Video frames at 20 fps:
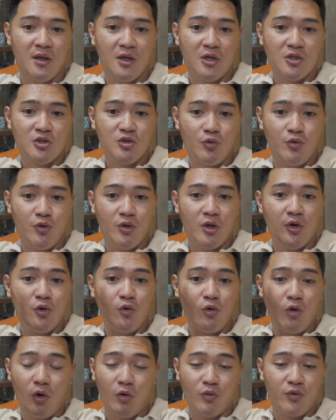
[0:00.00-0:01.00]
So you can
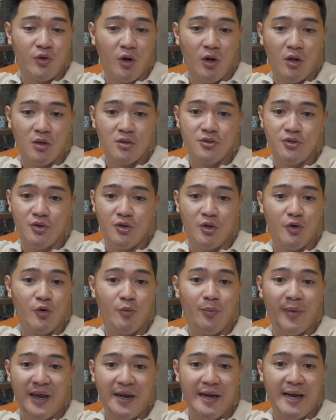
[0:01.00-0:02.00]
do cold calls, you can do
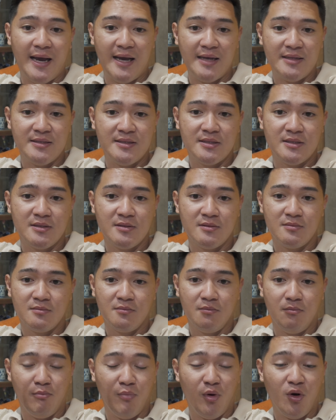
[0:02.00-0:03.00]
paid ads.
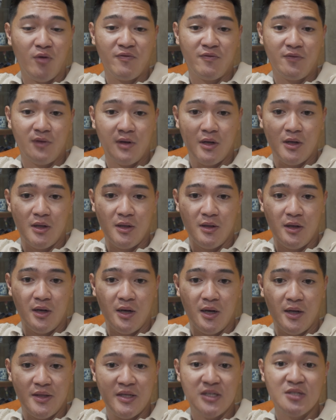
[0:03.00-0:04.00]
Both
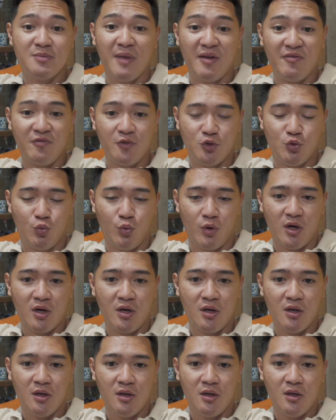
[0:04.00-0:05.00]
these methods work,